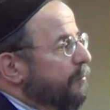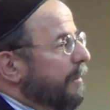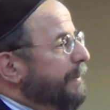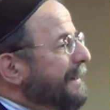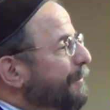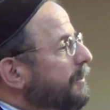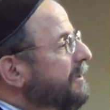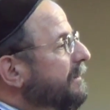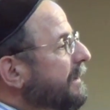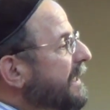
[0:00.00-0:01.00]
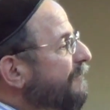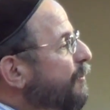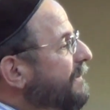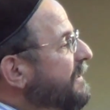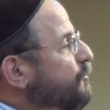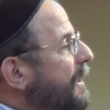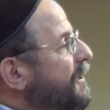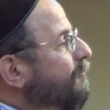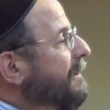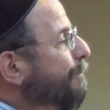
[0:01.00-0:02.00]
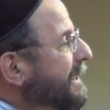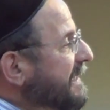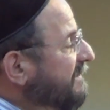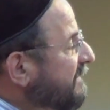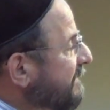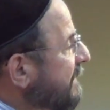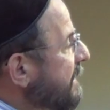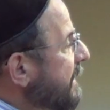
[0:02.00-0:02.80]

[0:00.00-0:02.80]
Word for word: where people could live with each other in peace